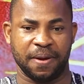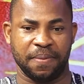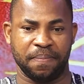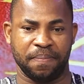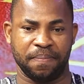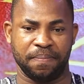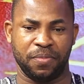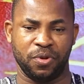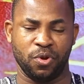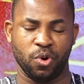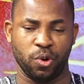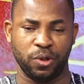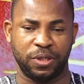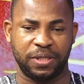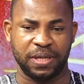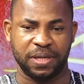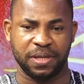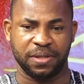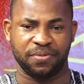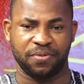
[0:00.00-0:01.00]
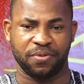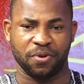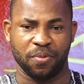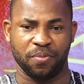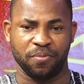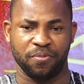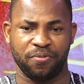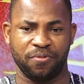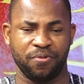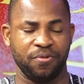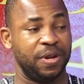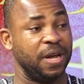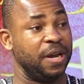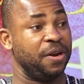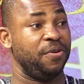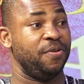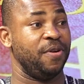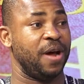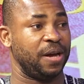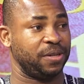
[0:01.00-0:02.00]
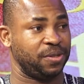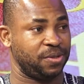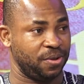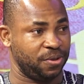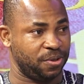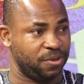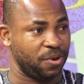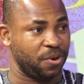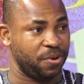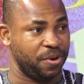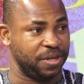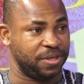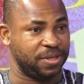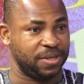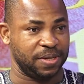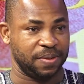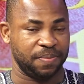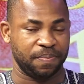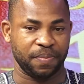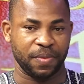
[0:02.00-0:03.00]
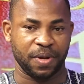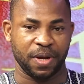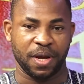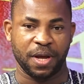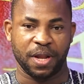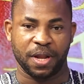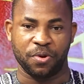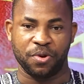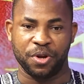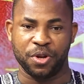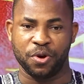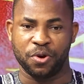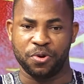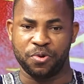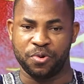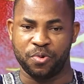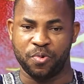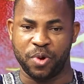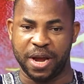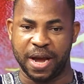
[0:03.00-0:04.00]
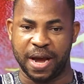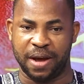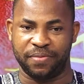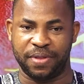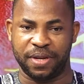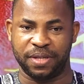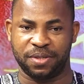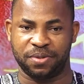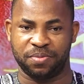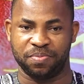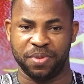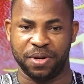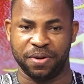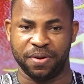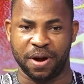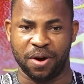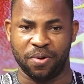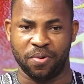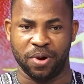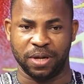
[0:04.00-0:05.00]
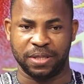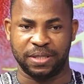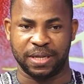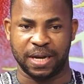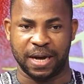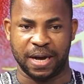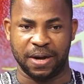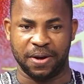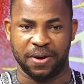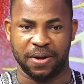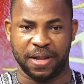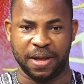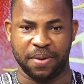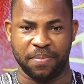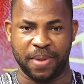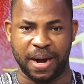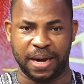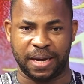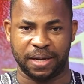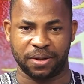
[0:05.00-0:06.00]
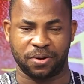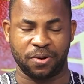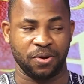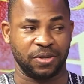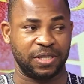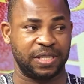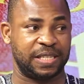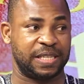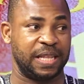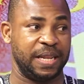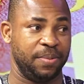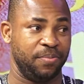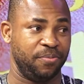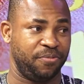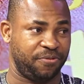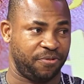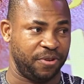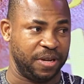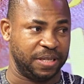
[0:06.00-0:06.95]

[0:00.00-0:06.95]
notice from Food and Drugs Authority. We know we have this mineral water on the market called Slim Fit